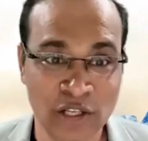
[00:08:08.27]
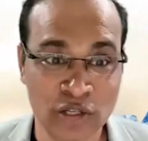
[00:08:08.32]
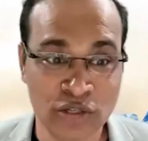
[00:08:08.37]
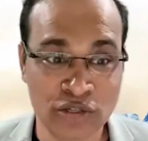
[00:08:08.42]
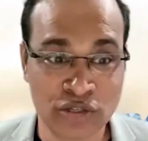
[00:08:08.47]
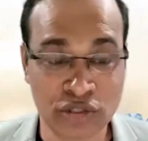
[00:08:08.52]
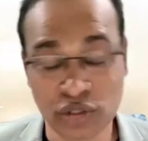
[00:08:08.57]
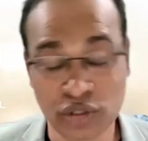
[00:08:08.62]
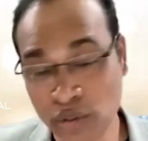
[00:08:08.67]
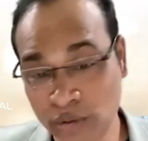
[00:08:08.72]

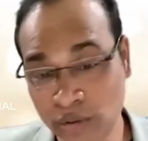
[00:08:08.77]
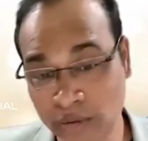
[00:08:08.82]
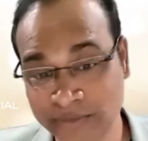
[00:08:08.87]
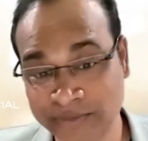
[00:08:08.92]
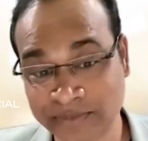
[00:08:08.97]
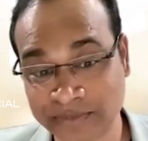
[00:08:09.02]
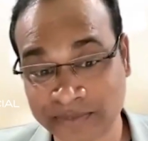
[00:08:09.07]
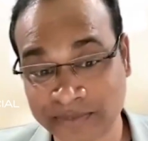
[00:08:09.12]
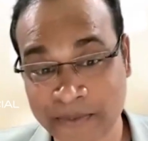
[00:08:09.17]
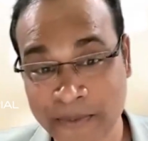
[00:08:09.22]

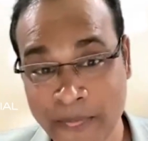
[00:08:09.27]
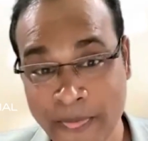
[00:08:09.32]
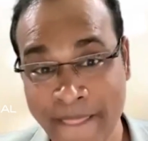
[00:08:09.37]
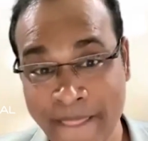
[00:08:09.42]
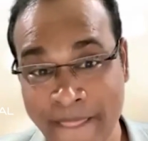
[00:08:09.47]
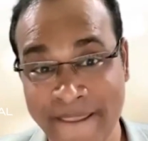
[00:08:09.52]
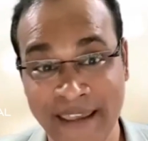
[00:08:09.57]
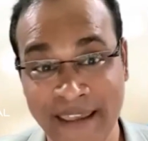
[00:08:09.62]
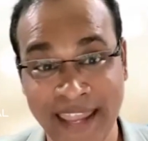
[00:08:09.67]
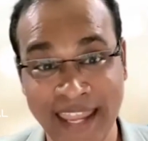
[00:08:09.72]
So
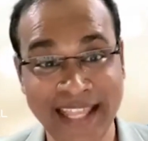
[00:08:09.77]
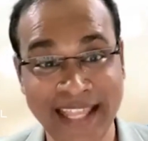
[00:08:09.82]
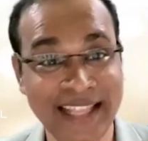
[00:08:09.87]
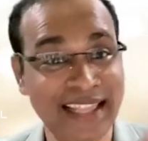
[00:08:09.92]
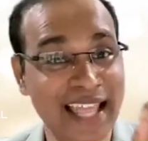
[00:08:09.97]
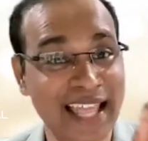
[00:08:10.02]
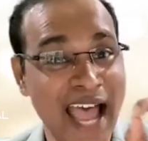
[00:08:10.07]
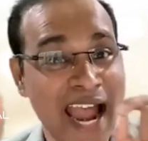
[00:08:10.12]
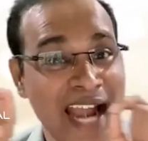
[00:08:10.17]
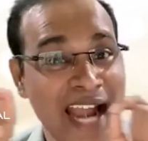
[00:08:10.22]

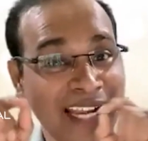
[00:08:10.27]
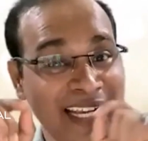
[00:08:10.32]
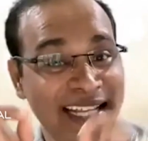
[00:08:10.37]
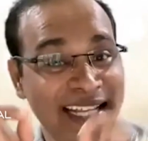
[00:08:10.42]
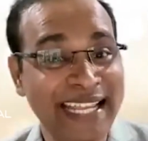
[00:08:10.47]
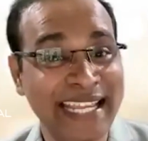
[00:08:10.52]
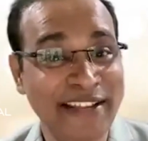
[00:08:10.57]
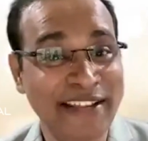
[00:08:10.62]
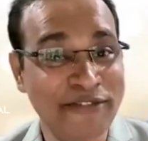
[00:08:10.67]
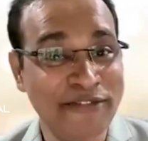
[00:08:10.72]
in
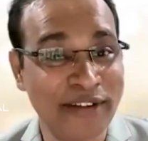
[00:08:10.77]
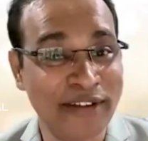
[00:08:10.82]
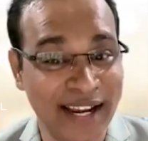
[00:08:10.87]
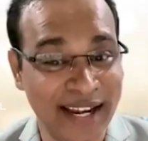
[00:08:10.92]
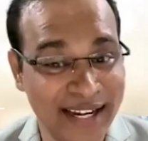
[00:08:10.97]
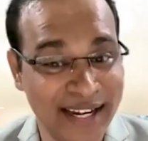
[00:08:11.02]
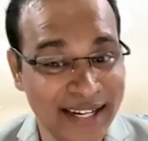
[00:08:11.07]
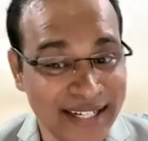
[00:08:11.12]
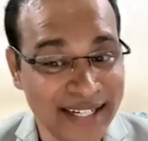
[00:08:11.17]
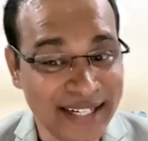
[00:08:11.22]
that
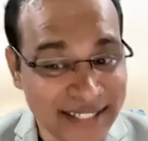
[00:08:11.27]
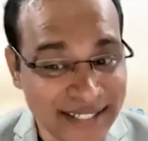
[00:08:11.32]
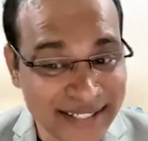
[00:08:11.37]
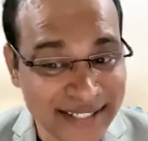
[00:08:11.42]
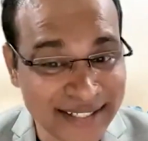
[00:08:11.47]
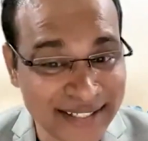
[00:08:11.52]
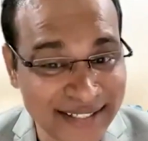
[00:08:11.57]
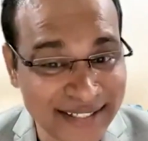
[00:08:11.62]
event,